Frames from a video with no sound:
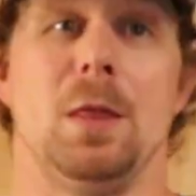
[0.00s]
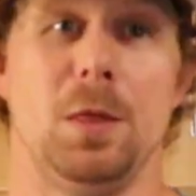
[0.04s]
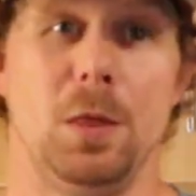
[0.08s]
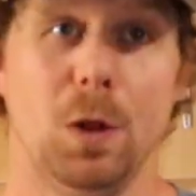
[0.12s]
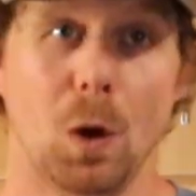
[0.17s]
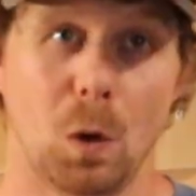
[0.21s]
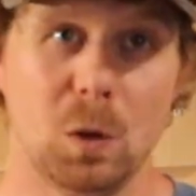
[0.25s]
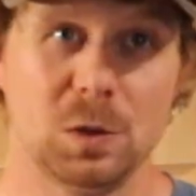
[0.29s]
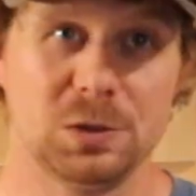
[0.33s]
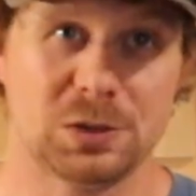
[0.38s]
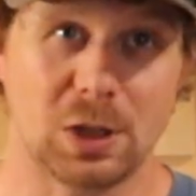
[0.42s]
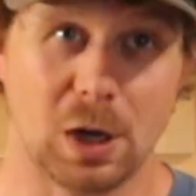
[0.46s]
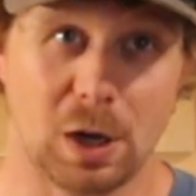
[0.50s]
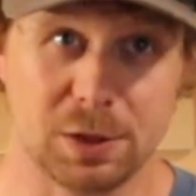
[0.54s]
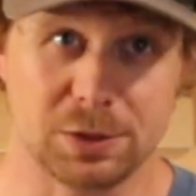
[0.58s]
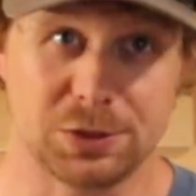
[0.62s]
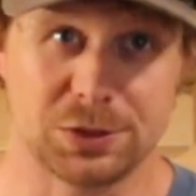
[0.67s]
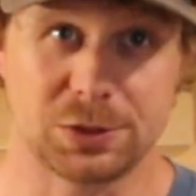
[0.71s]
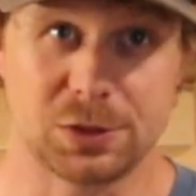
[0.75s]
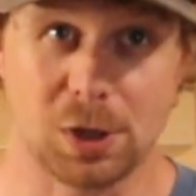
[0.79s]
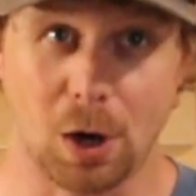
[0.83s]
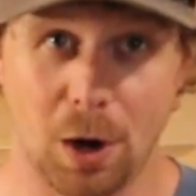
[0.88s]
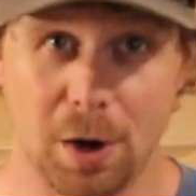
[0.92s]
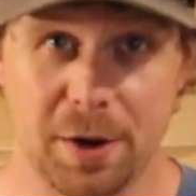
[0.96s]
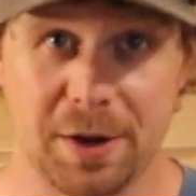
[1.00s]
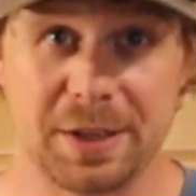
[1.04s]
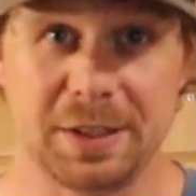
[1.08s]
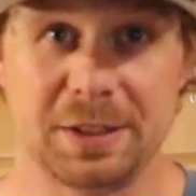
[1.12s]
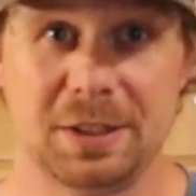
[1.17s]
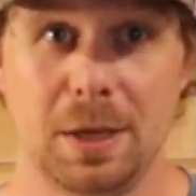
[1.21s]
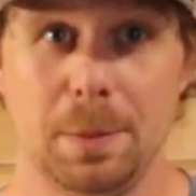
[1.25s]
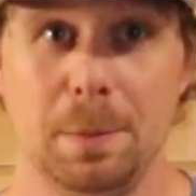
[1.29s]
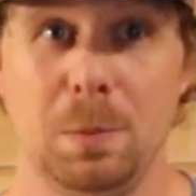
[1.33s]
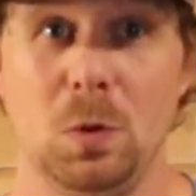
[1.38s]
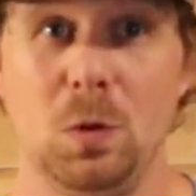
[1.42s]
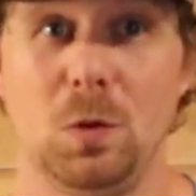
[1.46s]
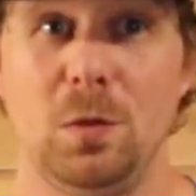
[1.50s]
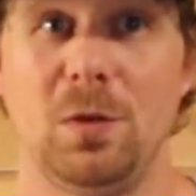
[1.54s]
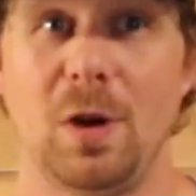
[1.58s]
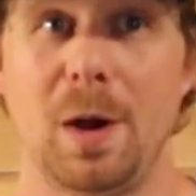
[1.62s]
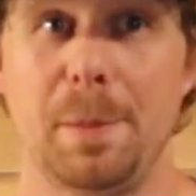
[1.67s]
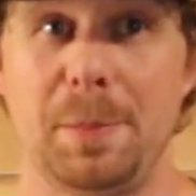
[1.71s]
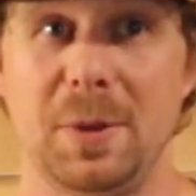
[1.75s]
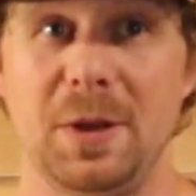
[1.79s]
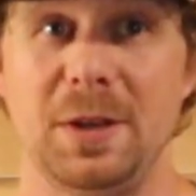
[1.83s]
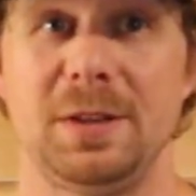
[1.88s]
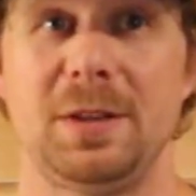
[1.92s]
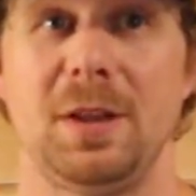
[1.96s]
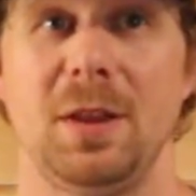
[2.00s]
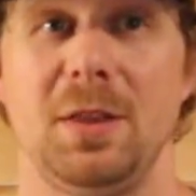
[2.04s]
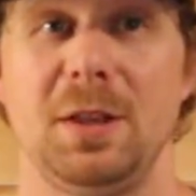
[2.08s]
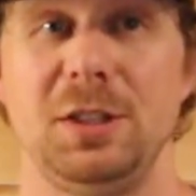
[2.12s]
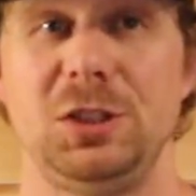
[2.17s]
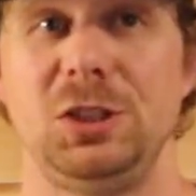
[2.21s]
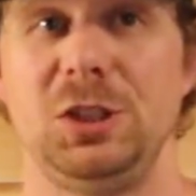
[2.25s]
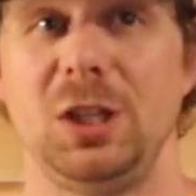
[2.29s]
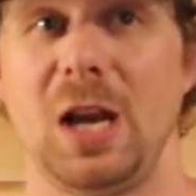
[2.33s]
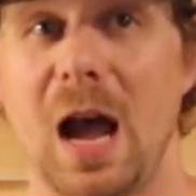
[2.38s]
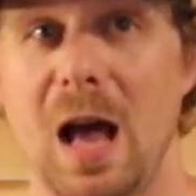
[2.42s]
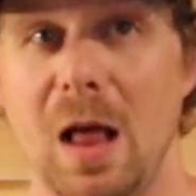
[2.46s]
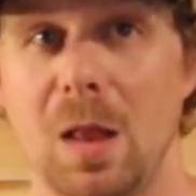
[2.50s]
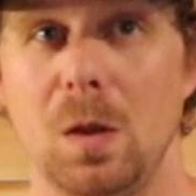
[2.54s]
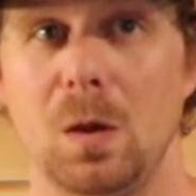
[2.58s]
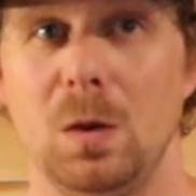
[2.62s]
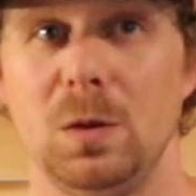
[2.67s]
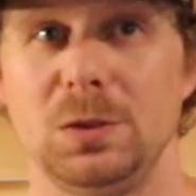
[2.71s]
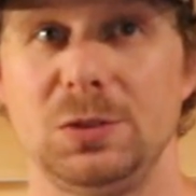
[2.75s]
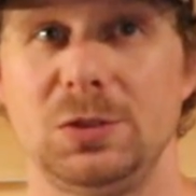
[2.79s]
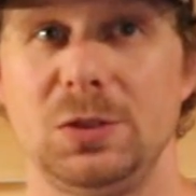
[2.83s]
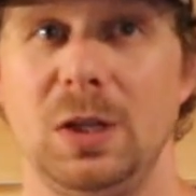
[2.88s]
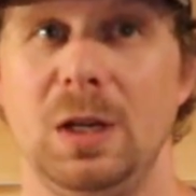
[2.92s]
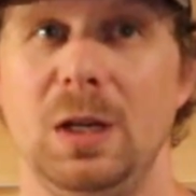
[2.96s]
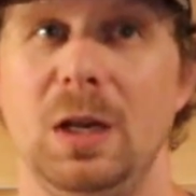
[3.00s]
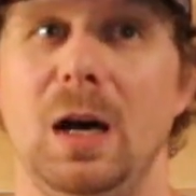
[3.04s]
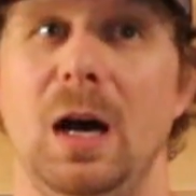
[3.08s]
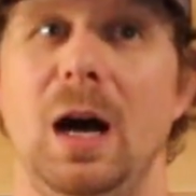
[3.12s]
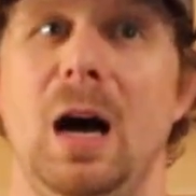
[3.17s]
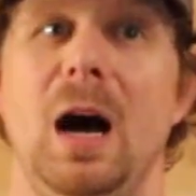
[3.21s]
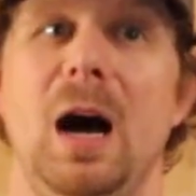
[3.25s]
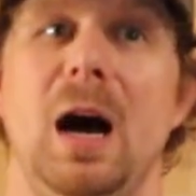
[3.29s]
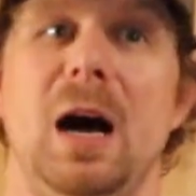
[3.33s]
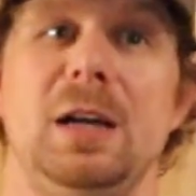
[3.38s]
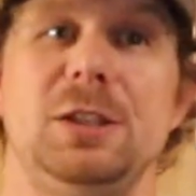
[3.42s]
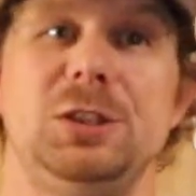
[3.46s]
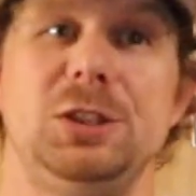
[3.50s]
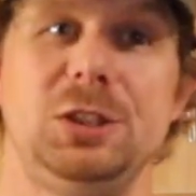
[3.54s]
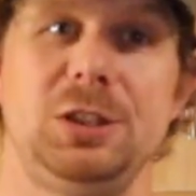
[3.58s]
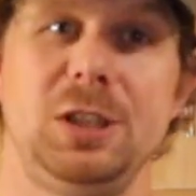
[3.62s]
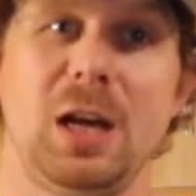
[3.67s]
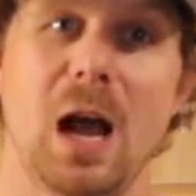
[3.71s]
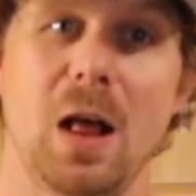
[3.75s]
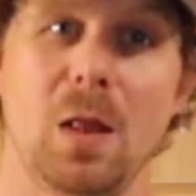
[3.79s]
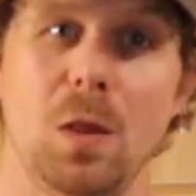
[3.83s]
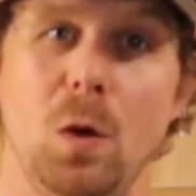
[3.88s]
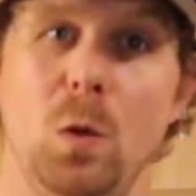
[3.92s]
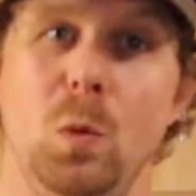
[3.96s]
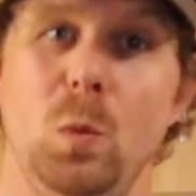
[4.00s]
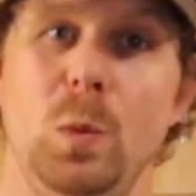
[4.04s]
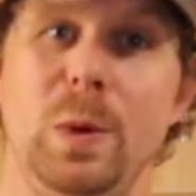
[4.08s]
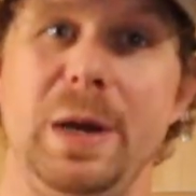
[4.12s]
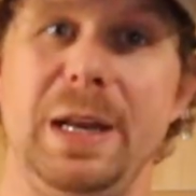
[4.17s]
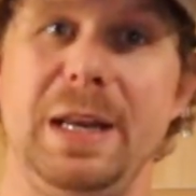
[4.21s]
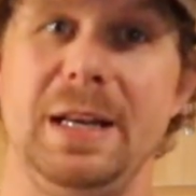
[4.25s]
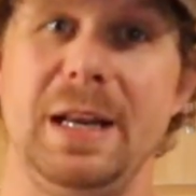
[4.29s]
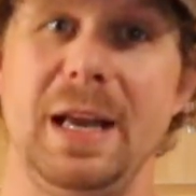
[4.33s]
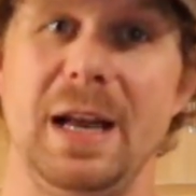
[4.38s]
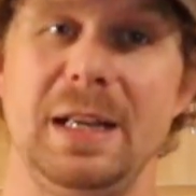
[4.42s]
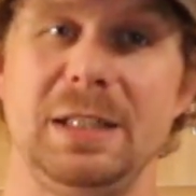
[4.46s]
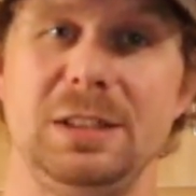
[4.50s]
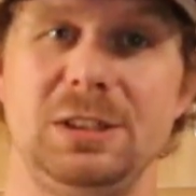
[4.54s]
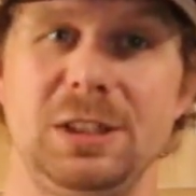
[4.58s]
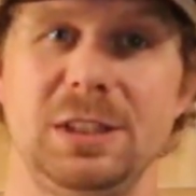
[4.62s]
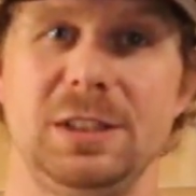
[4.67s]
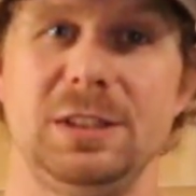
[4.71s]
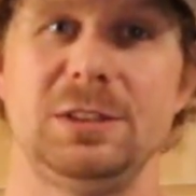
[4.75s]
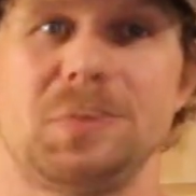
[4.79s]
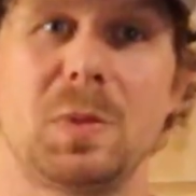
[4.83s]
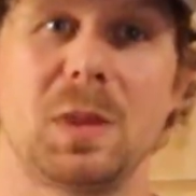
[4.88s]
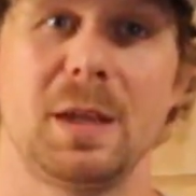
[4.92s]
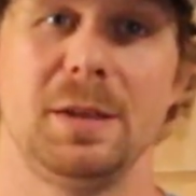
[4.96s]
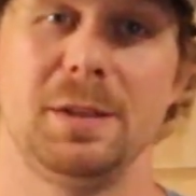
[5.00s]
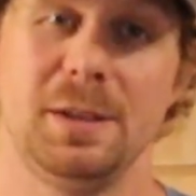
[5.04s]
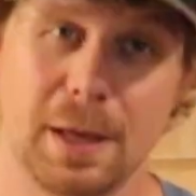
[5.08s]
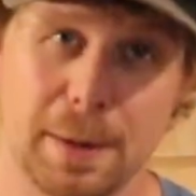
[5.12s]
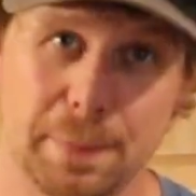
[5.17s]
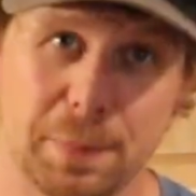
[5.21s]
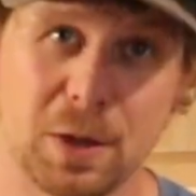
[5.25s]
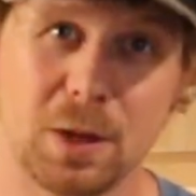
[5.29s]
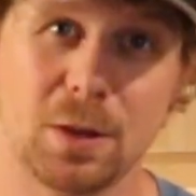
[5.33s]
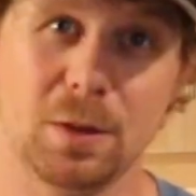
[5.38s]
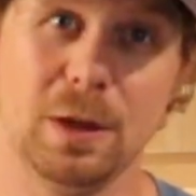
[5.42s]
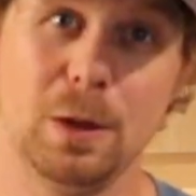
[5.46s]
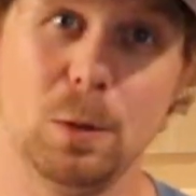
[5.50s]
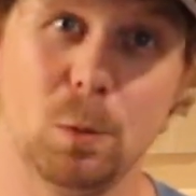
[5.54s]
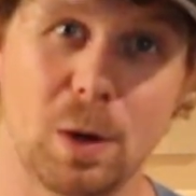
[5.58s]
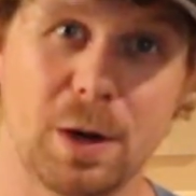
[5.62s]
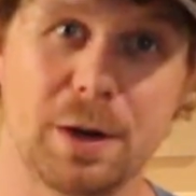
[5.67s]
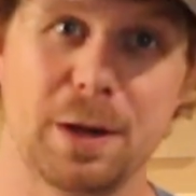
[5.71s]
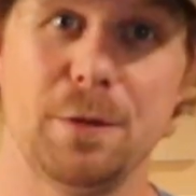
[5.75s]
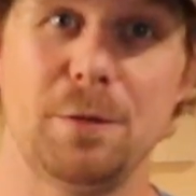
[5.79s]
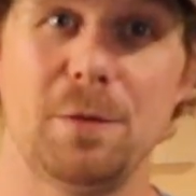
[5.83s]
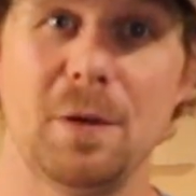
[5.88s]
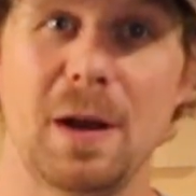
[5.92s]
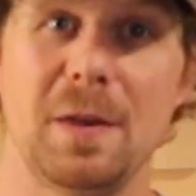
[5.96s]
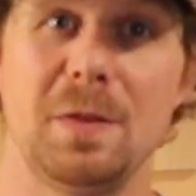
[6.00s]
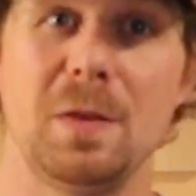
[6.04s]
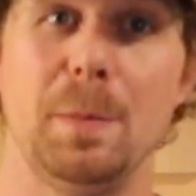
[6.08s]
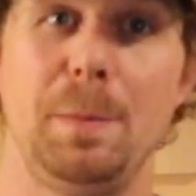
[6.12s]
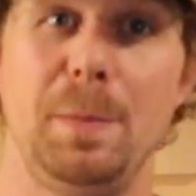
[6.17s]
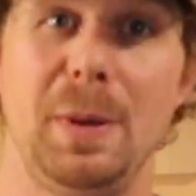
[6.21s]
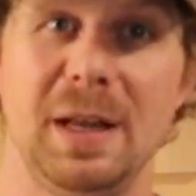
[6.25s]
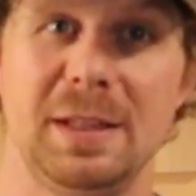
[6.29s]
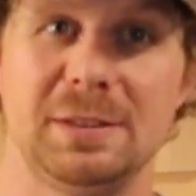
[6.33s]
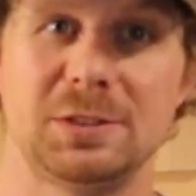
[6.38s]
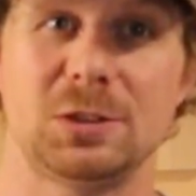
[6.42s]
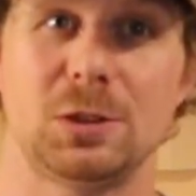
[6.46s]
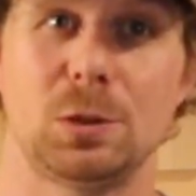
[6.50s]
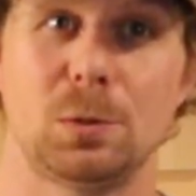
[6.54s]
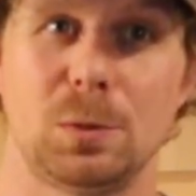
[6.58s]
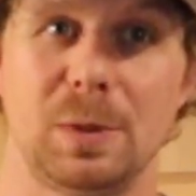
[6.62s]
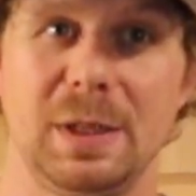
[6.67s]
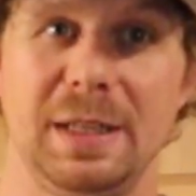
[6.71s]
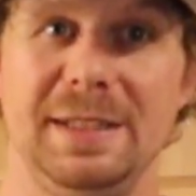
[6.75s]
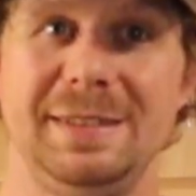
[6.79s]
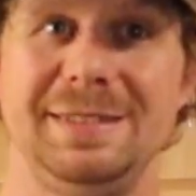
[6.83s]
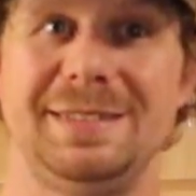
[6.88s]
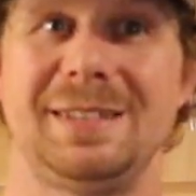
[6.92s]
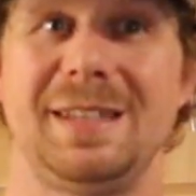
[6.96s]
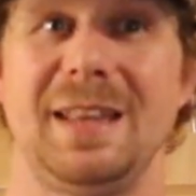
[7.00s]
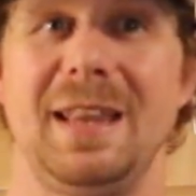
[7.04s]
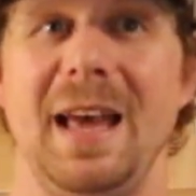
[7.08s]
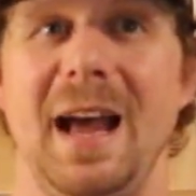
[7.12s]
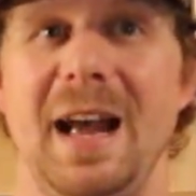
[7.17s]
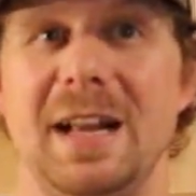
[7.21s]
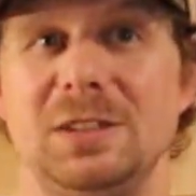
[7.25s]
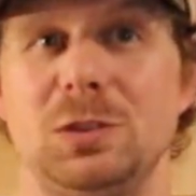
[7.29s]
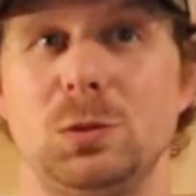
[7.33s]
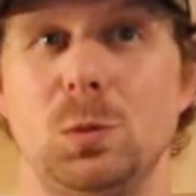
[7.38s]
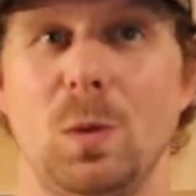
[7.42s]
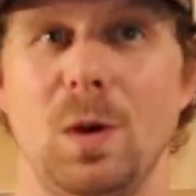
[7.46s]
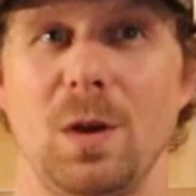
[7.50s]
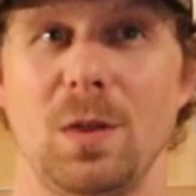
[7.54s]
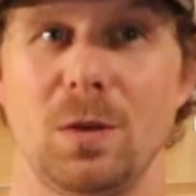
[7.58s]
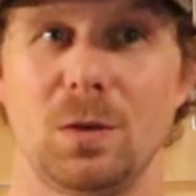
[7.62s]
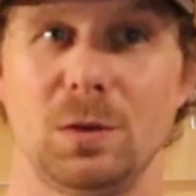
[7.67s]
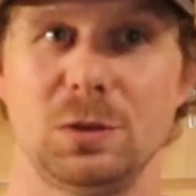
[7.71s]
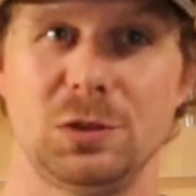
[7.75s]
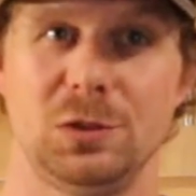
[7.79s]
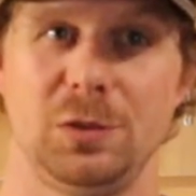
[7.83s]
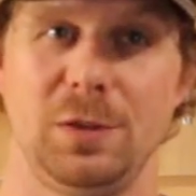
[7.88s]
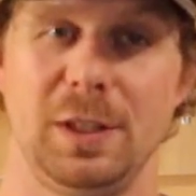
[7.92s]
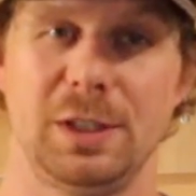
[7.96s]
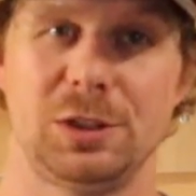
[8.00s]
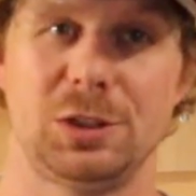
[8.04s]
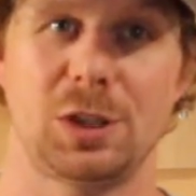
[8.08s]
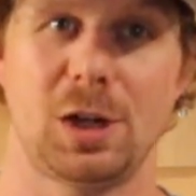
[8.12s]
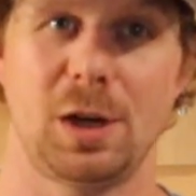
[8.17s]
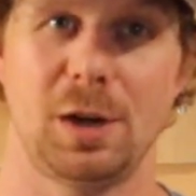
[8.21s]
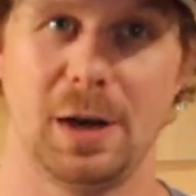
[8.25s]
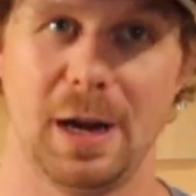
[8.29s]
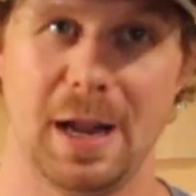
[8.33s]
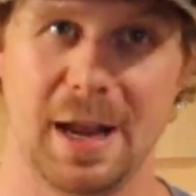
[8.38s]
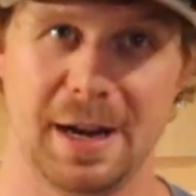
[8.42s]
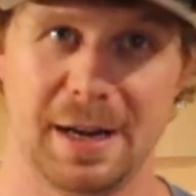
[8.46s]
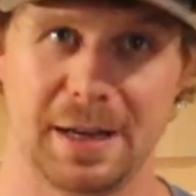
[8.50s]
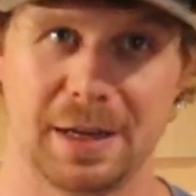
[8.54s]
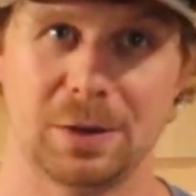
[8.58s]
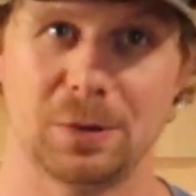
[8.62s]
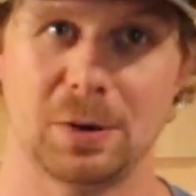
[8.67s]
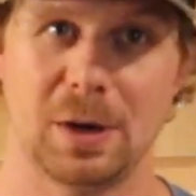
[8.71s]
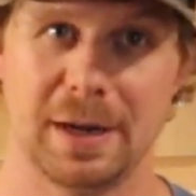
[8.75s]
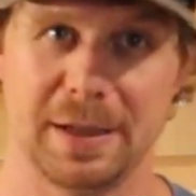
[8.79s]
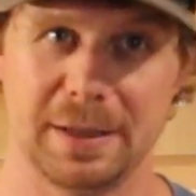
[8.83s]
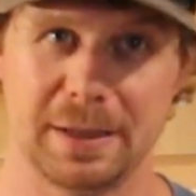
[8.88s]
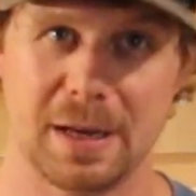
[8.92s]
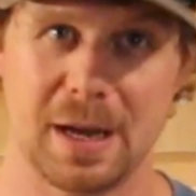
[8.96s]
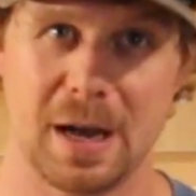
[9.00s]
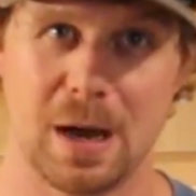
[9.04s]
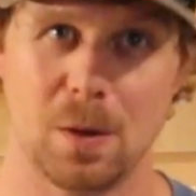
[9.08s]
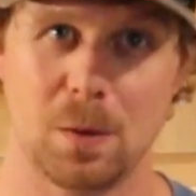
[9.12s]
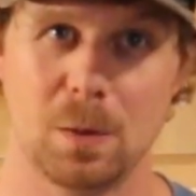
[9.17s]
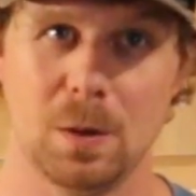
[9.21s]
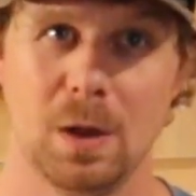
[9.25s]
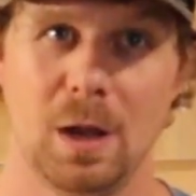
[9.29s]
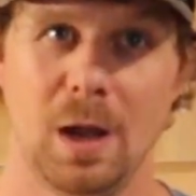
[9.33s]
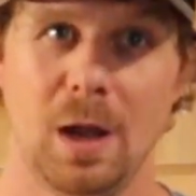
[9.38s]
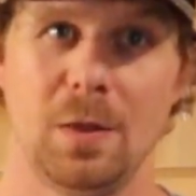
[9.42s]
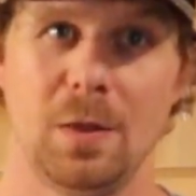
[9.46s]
those are starting to move up into the shallows, shallow weed edges. Typically where you find the pencil reeds, that's where those fish are heading right now.